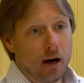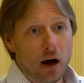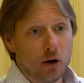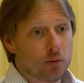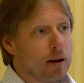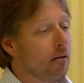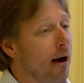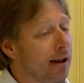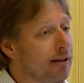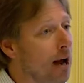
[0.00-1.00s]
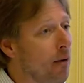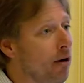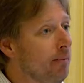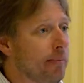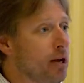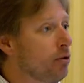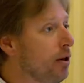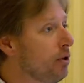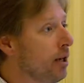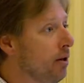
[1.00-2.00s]
don't spend a lot of time on it, but basically
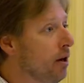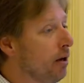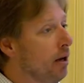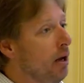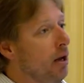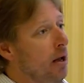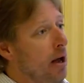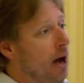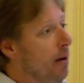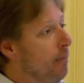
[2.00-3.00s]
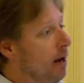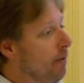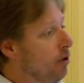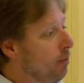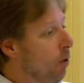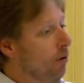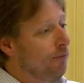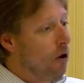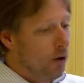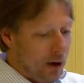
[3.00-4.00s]
I just say, look, if your
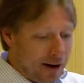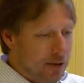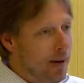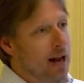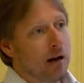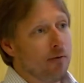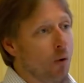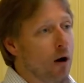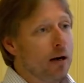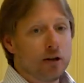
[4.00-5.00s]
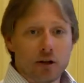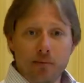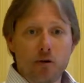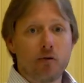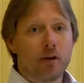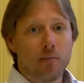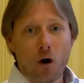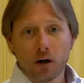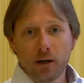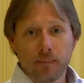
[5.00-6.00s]
portfolio has a beta of 1, it's going to move with the
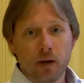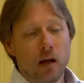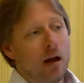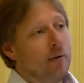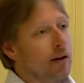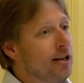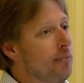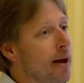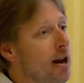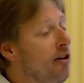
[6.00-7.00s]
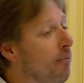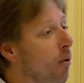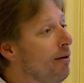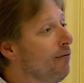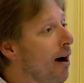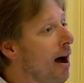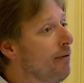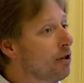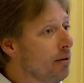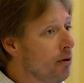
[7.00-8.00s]
market. If it has a beta of 0.5,
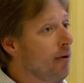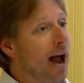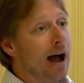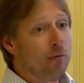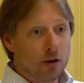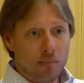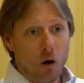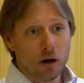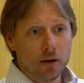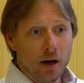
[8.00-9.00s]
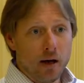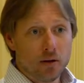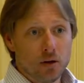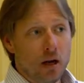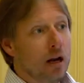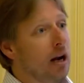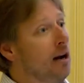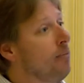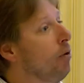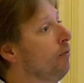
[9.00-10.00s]
it's going to move half what the market does.
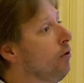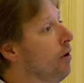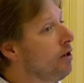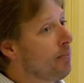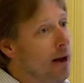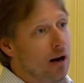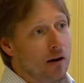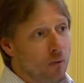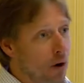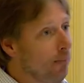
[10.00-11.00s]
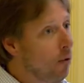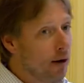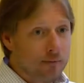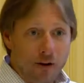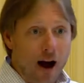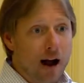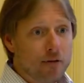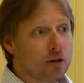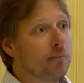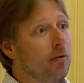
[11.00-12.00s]
And if the portfolio has a beta of 1.5,
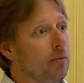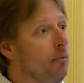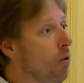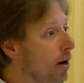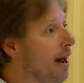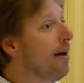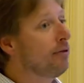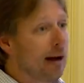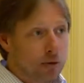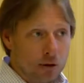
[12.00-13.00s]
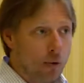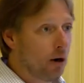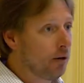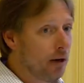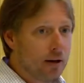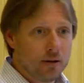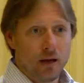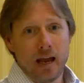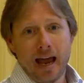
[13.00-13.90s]
it's going to move it 1.5 times what the market does.